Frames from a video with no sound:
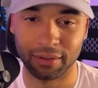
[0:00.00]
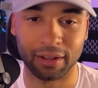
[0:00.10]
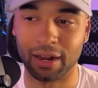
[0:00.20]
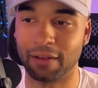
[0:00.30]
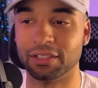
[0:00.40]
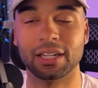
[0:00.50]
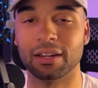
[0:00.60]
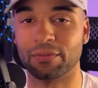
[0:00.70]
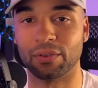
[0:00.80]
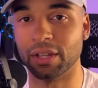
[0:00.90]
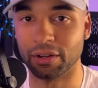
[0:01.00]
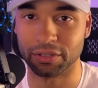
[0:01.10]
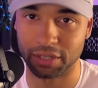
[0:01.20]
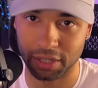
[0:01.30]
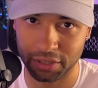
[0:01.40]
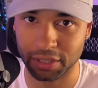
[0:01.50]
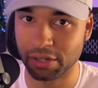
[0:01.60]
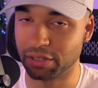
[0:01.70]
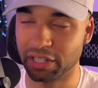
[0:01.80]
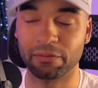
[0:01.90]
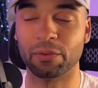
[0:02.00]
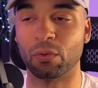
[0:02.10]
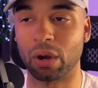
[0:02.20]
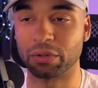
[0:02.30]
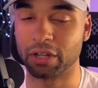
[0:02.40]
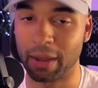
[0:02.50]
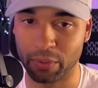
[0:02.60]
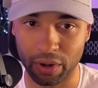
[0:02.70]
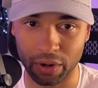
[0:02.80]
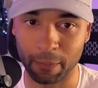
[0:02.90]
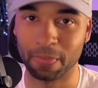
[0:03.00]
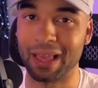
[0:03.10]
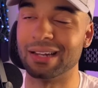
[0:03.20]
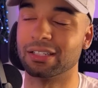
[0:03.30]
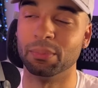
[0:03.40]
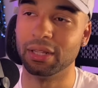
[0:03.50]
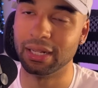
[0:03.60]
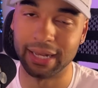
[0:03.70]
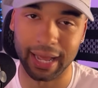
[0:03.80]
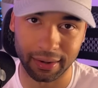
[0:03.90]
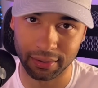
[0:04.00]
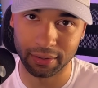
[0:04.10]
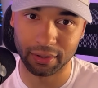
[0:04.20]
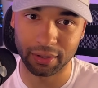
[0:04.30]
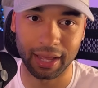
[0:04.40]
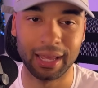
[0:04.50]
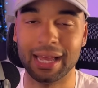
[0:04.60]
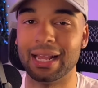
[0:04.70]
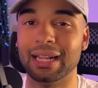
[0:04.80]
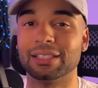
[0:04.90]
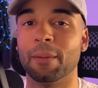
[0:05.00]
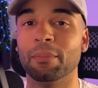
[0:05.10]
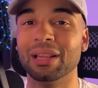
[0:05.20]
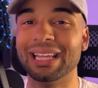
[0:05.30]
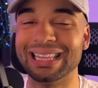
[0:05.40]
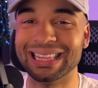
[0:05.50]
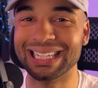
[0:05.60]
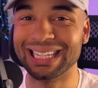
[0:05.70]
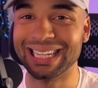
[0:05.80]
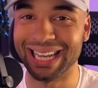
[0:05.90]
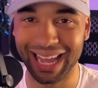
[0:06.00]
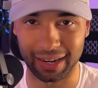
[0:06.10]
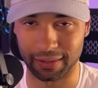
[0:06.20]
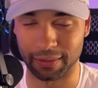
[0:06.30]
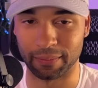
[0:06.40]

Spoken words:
And I've seen it for years and years and years, even before I was a copywriter, and it's completely dead, okay? It is completely dead.